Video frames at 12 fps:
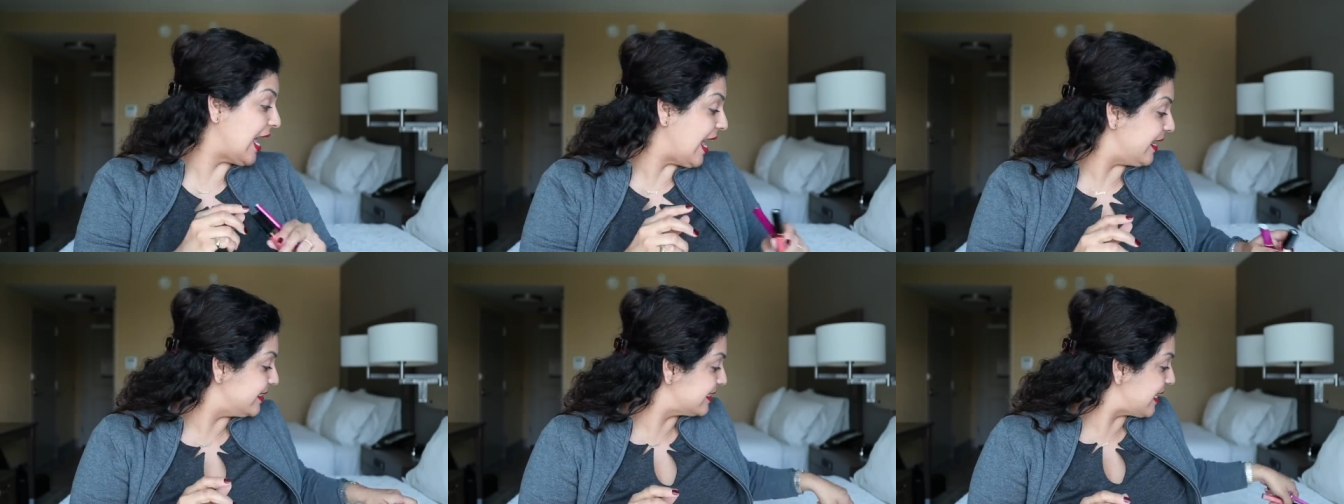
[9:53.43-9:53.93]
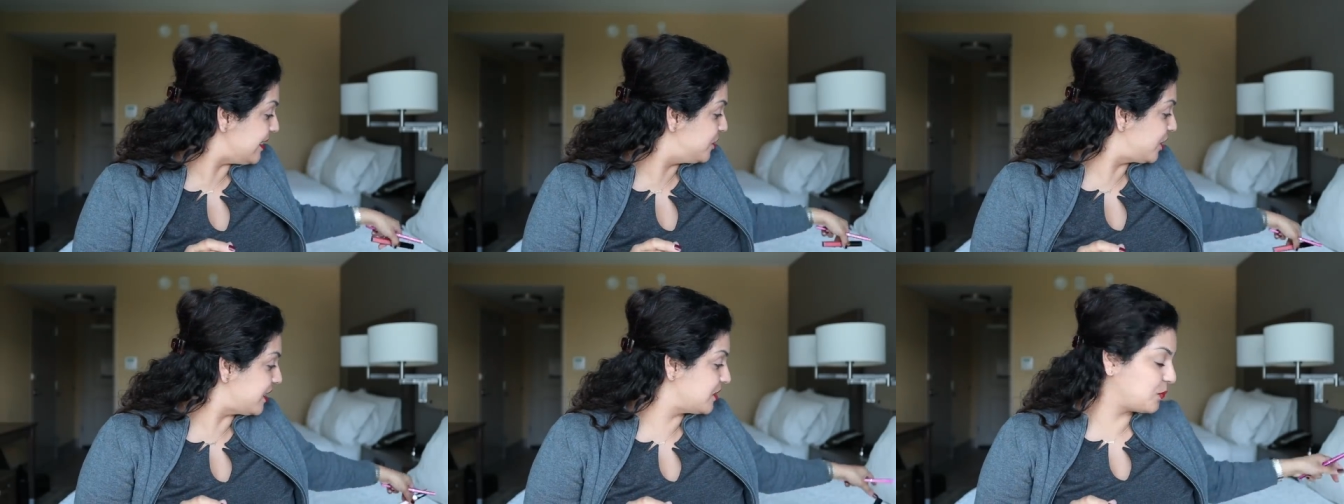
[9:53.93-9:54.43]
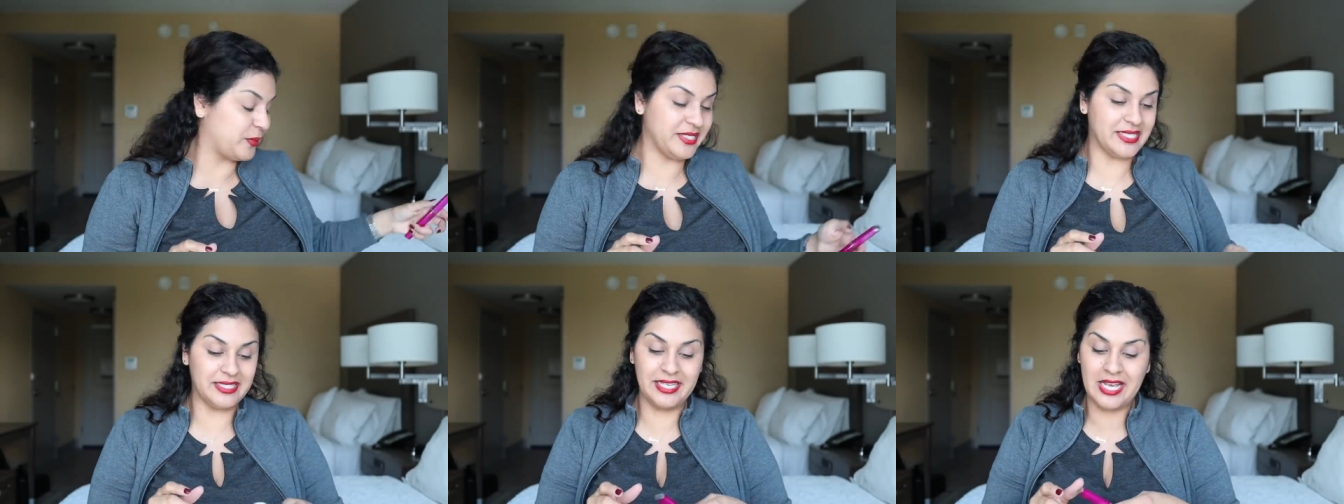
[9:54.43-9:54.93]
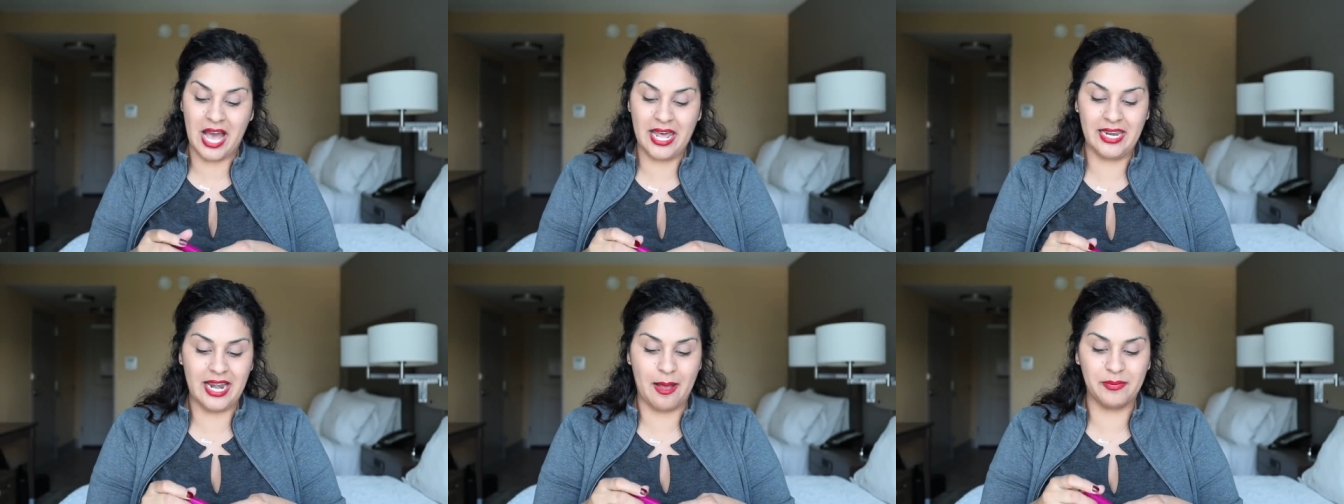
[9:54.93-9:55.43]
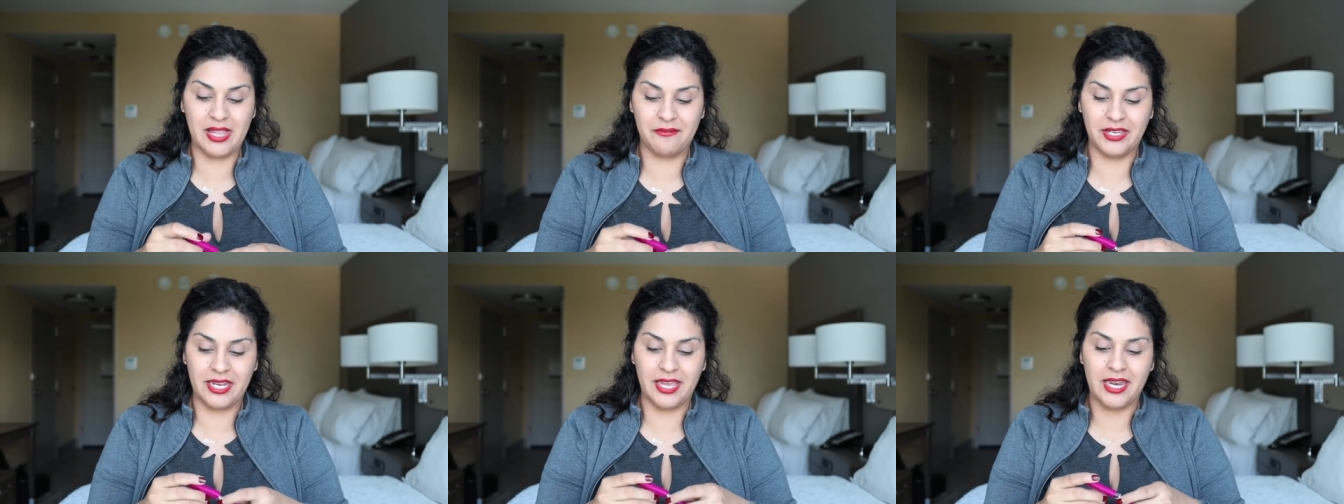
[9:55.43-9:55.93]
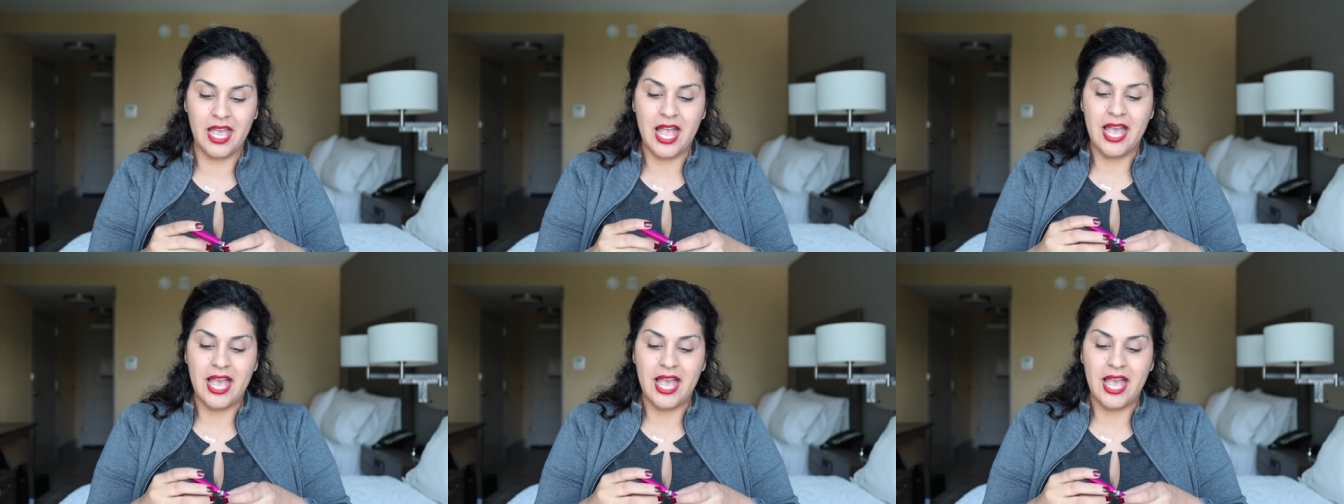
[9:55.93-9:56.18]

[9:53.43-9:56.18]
guys. I just recently got it. I'm loving it.